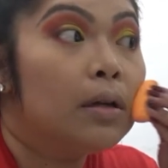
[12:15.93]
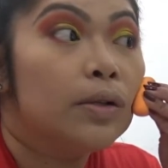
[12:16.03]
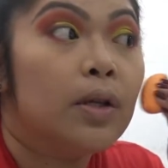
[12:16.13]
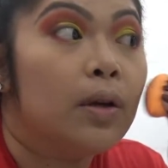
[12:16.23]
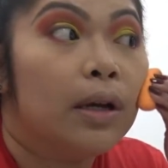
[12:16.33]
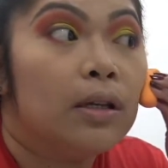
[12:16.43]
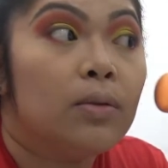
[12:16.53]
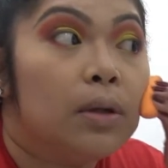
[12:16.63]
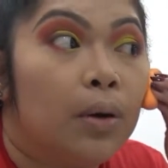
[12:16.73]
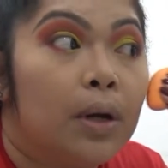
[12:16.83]
So you guys
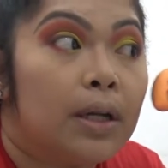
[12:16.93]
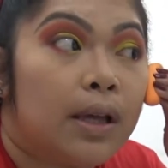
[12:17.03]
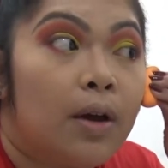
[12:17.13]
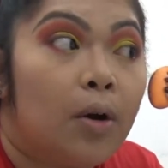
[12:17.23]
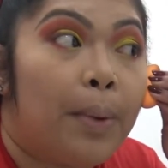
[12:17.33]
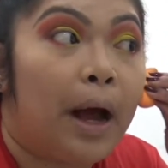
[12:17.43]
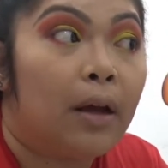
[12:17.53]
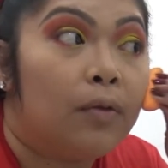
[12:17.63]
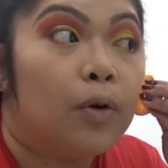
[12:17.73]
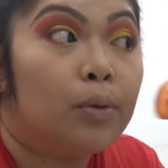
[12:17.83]
will notice I go back
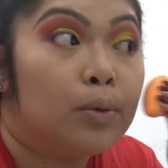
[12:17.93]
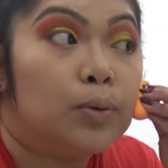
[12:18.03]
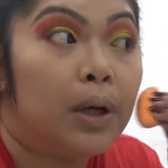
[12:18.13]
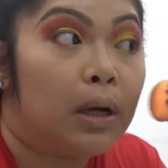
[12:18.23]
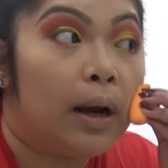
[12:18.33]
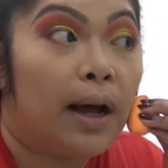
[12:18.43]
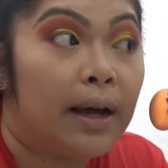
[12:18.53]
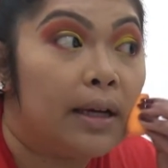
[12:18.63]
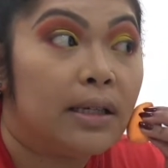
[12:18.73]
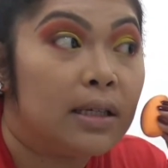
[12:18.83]
and forth between
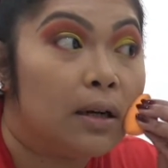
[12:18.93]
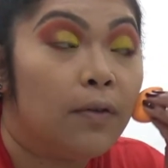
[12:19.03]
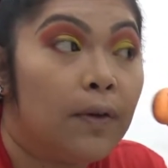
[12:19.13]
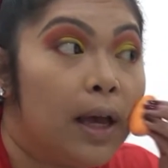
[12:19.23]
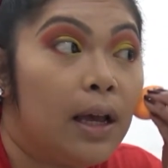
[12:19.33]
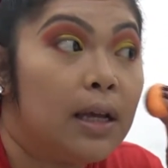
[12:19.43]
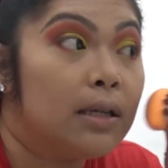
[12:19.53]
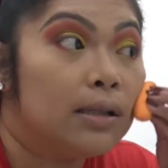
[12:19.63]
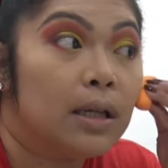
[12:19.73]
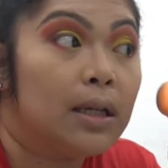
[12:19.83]
eyes and
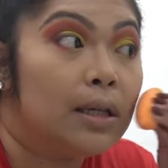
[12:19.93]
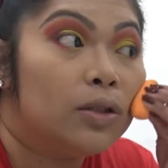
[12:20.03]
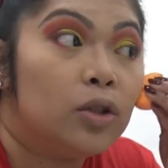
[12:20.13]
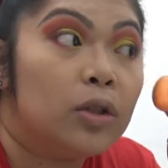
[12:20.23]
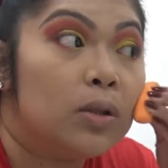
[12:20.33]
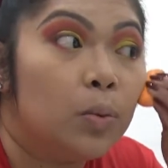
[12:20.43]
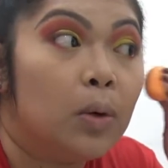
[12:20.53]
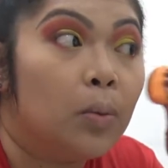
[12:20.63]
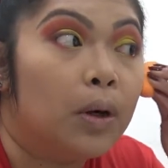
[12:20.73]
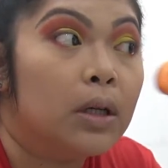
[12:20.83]
face. It's just
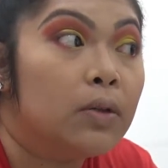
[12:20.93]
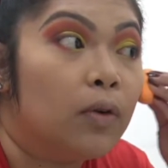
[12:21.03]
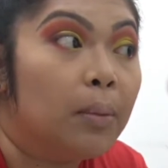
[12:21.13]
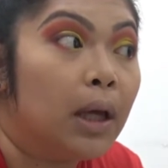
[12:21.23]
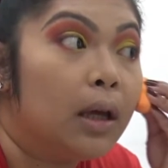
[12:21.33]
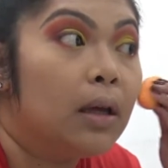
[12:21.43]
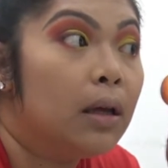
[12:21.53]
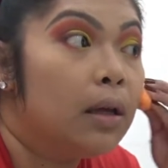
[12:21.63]
what works for me.